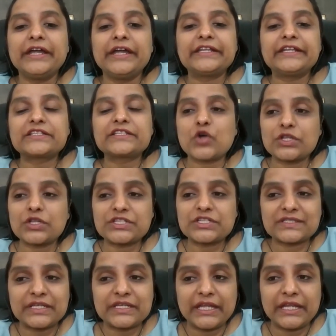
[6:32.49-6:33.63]
it is not
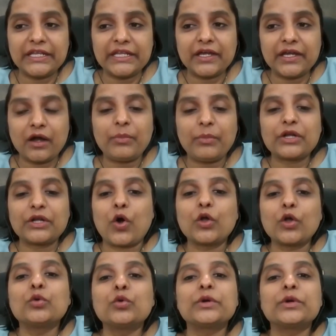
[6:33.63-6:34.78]
just in India, but
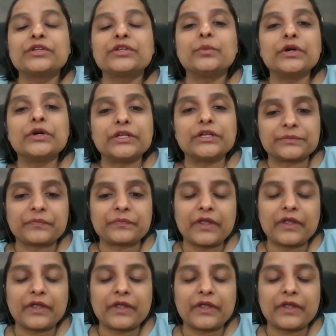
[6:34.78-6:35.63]
all over the world.